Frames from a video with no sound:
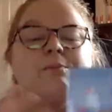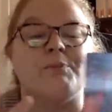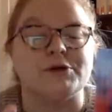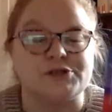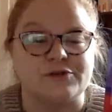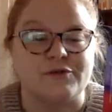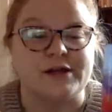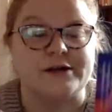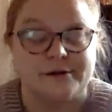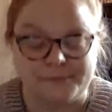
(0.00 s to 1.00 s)

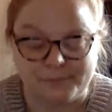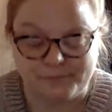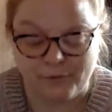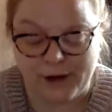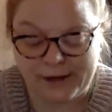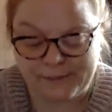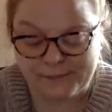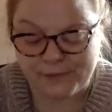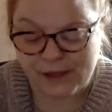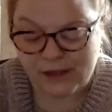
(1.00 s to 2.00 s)
persevere, right?
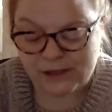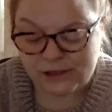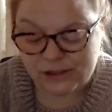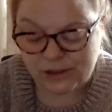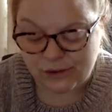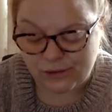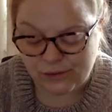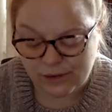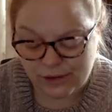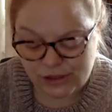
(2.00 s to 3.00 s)

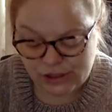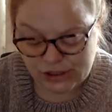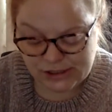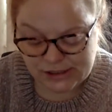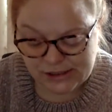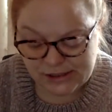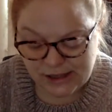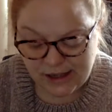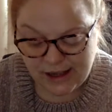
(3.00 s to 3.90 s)
So she's